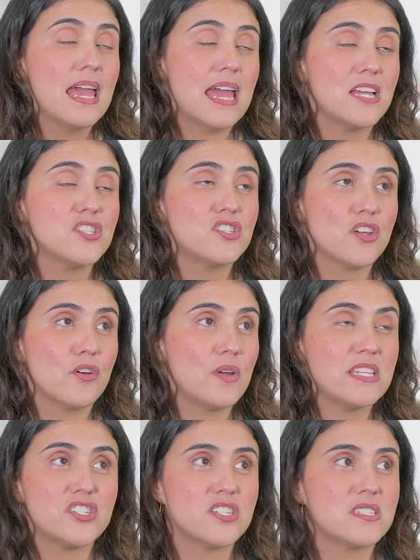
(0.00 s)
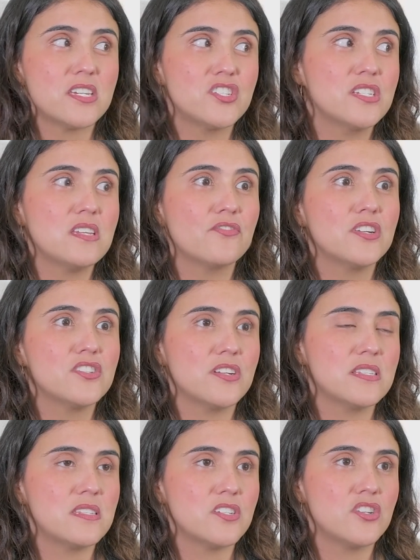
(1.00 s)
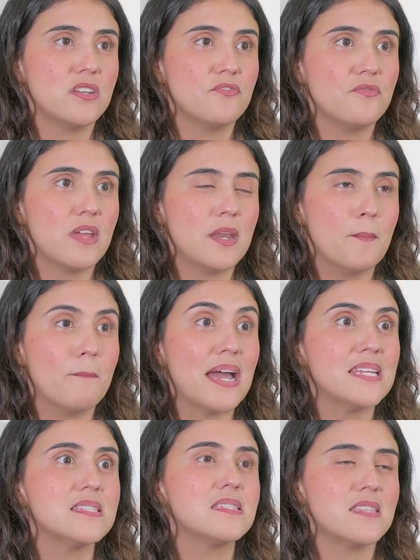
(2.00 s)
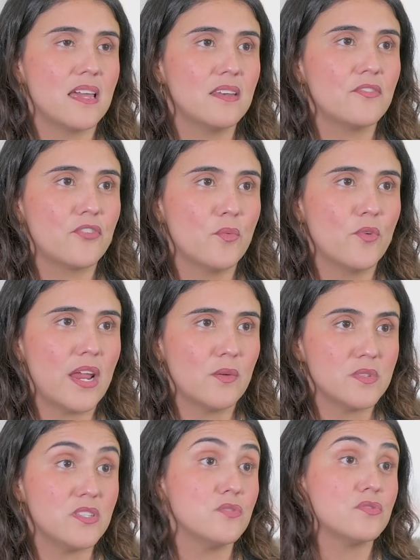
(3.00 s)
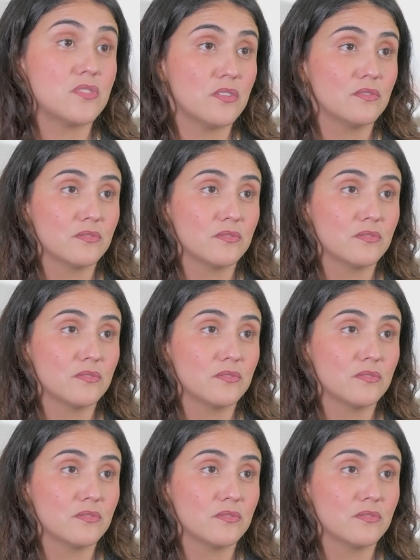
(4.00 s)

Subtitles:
And so it's just such a different transition in mindset from what I was used to.